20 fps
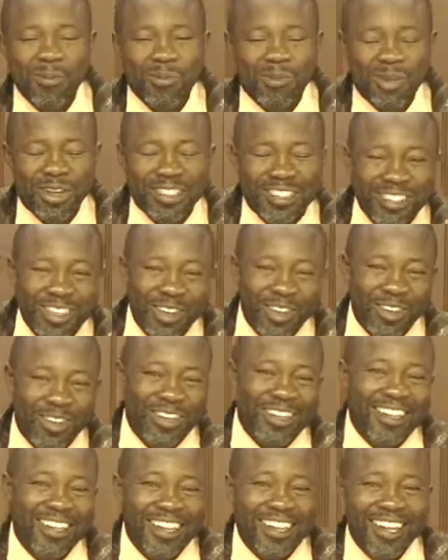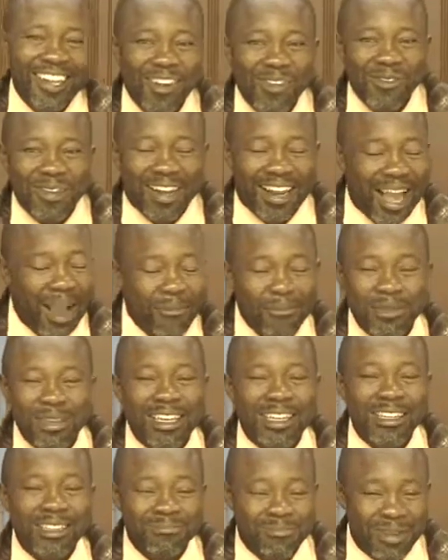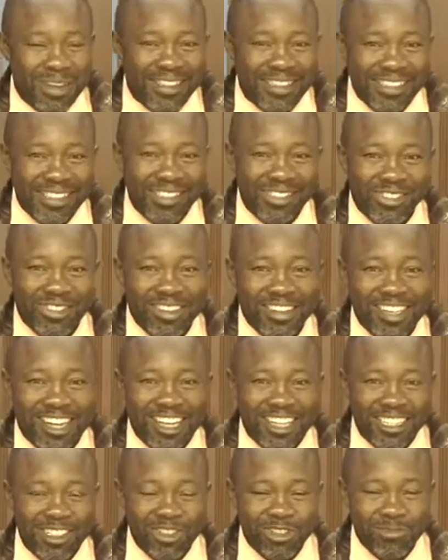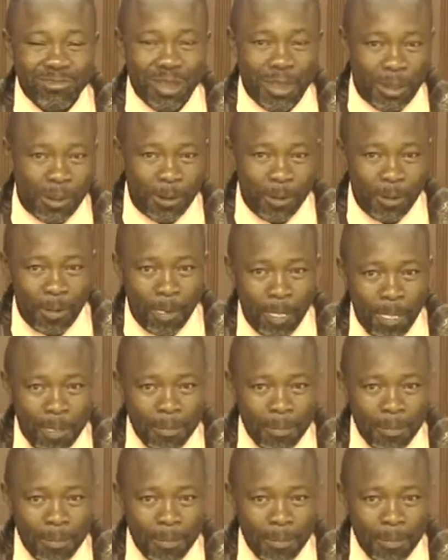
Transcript: Praise the Lord. Well, happy independence, Trinidad and Tobago.